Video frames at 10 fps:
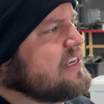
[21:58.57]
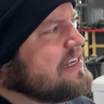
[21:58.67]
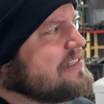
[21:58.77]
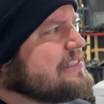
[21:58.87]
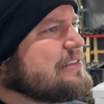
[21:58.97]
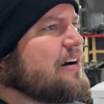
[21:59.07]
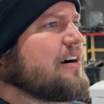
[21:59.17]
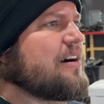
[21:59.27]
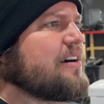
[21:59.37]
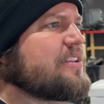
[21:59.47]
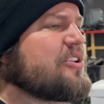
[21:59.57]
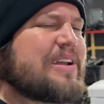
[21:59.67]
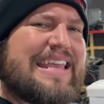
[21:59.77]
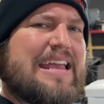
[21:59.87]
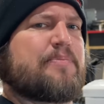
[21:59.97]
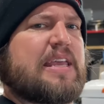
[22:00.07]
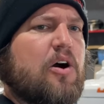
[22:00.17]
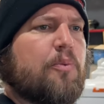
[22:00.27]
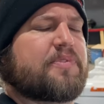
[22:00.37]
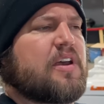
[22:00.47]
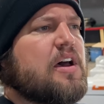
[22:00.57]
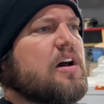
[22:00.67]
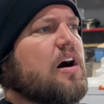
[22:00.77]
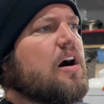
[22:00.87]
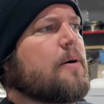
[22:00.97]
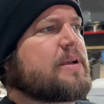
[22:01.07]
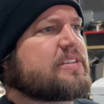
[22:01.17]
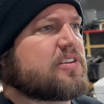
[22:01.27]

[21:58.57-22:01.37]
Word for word: it's uh, you know, it can't be helped helped. Um, in